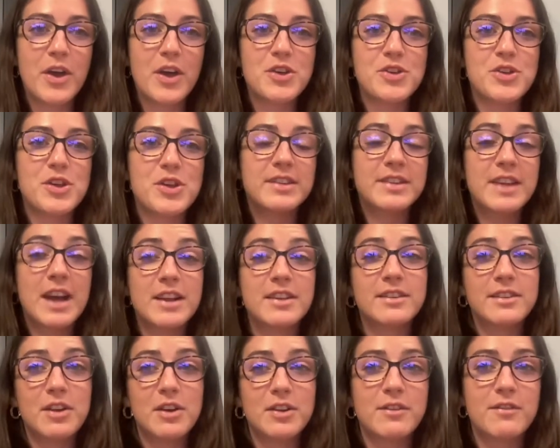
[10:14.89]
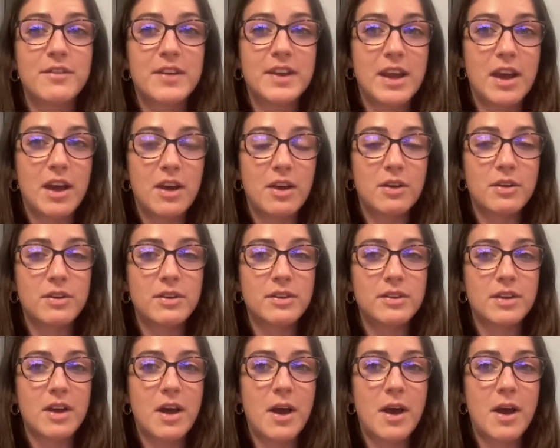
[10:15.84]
She sends loads of videos,